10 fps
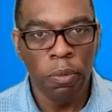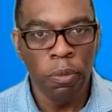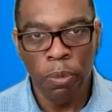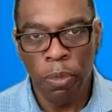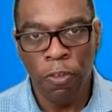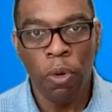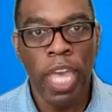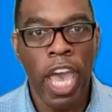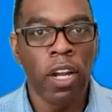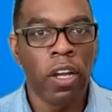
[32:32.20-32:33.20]
before
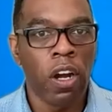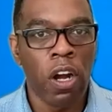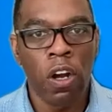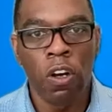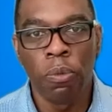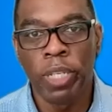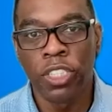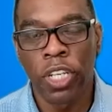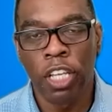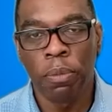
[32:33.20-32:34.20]
we had our own
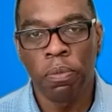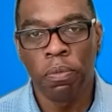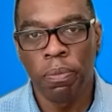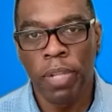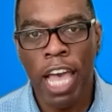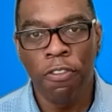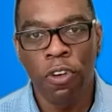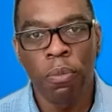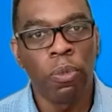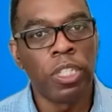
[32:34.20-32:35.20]
mental health
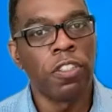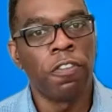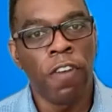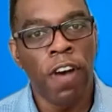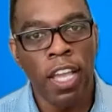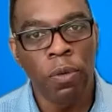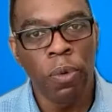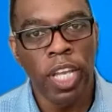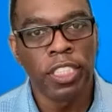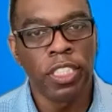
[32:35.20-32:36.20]
platform, was to find
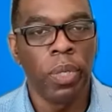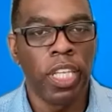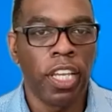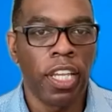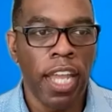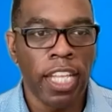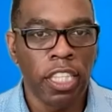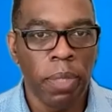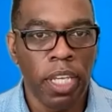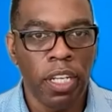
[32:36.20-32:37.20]
ways that we could connect
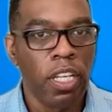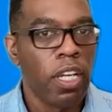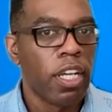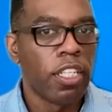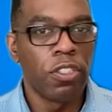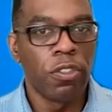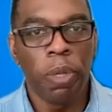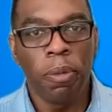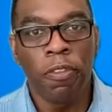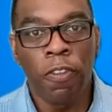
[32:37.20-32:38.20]
them in to
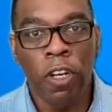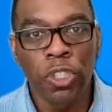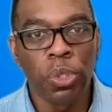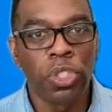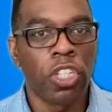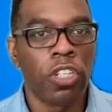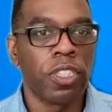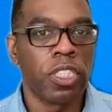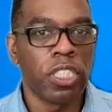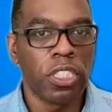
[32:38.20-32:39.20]
maybe virtual
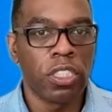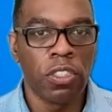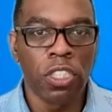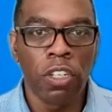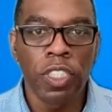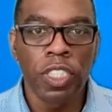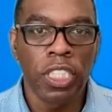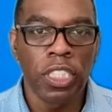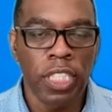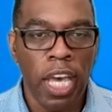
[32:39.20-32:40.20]
services, to
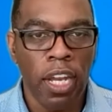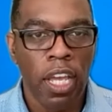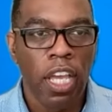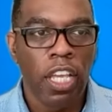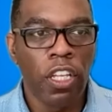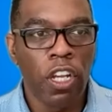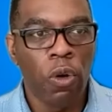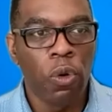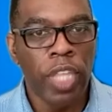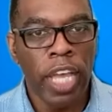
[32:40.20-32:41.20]
services that
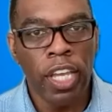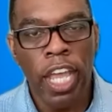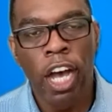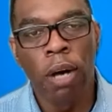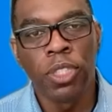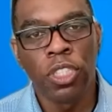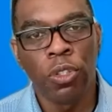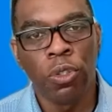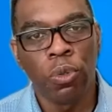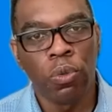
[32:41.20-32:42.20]
that could help
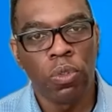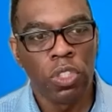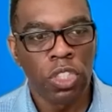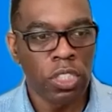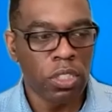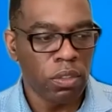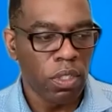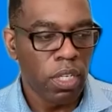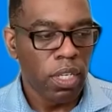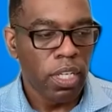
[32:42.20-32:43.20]
to just
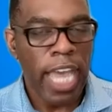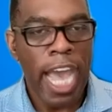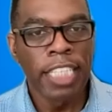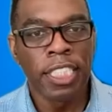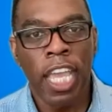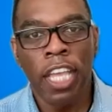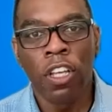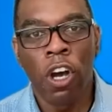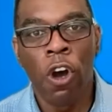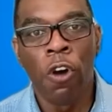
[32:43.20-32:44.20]
cascade
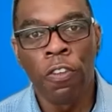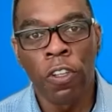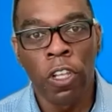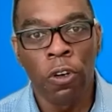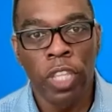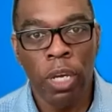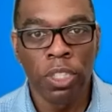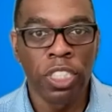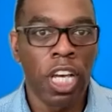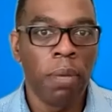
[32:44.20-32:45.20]
the overload that
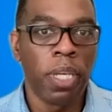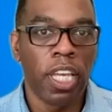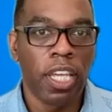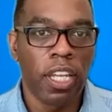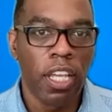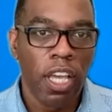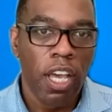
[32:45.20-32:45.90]
was coming in